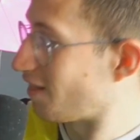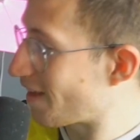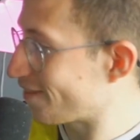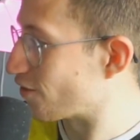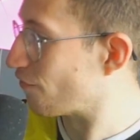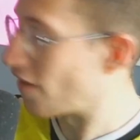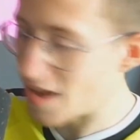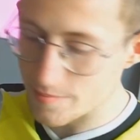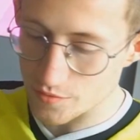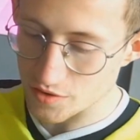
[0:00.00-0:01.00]
like the
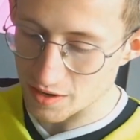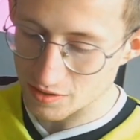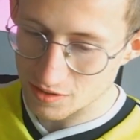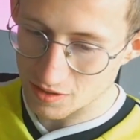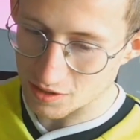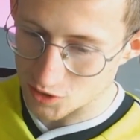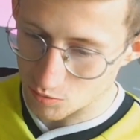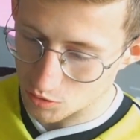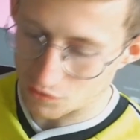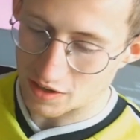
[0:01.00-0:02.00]
vibe of it in
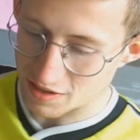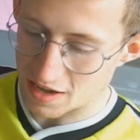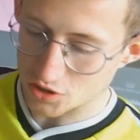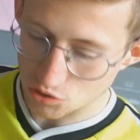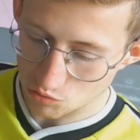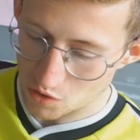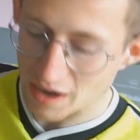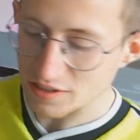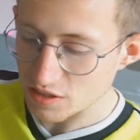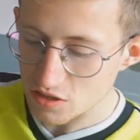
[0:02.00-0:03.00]
terms of like the actual
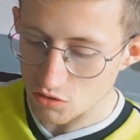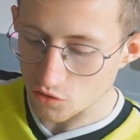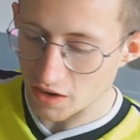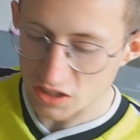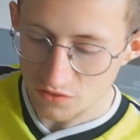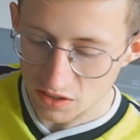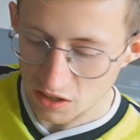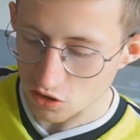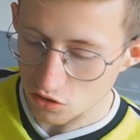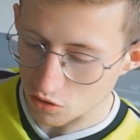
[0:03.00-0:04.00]
idea of it. I just think
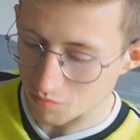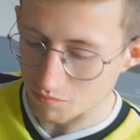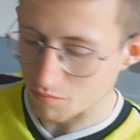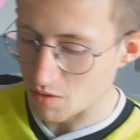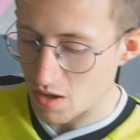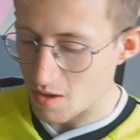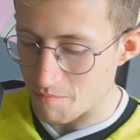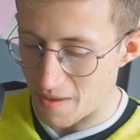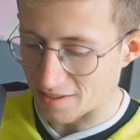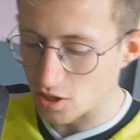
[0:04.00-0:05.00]
they could have done
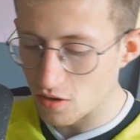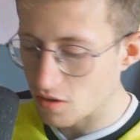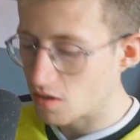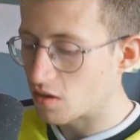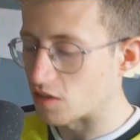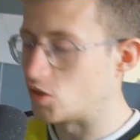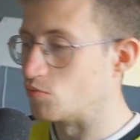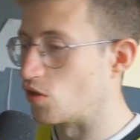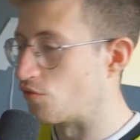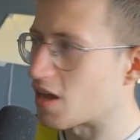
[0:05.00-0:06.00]
better in
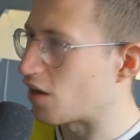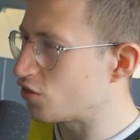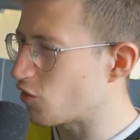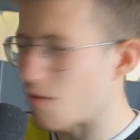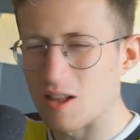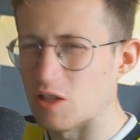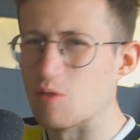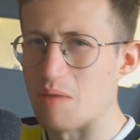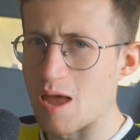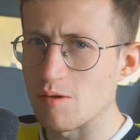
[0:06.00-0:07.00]
terms of, I don't even mind a
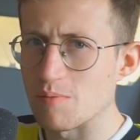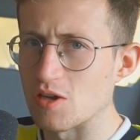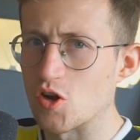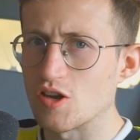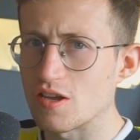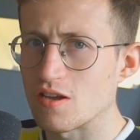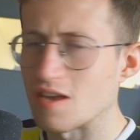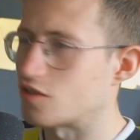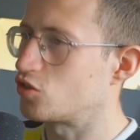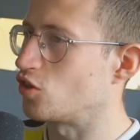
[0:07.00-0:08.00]
little baby being on it.
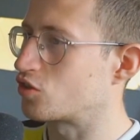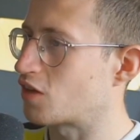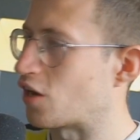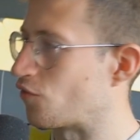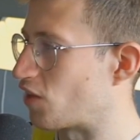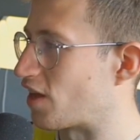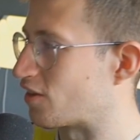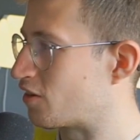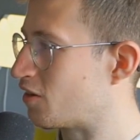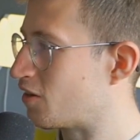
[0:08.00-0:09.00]
It's just kind of
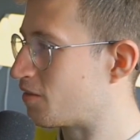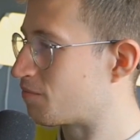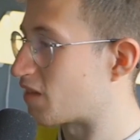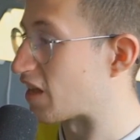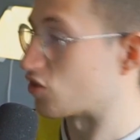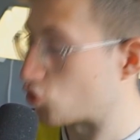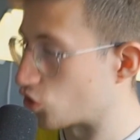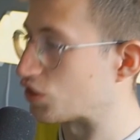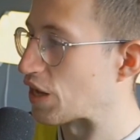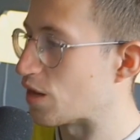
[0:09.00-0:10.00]
like, it's
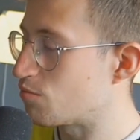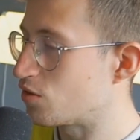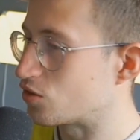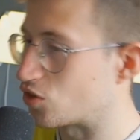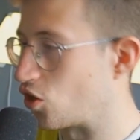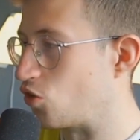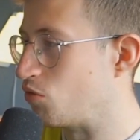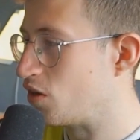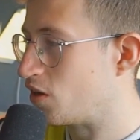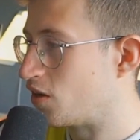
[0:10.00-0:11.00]
just him.
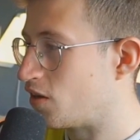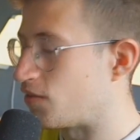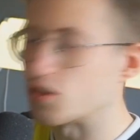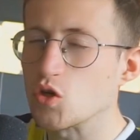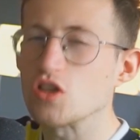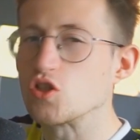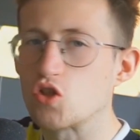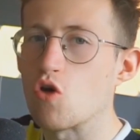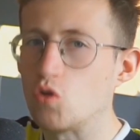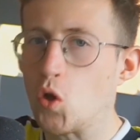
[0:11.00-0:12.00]
So there's only
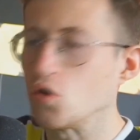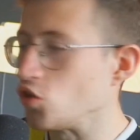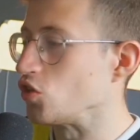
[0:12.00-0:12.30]
so long you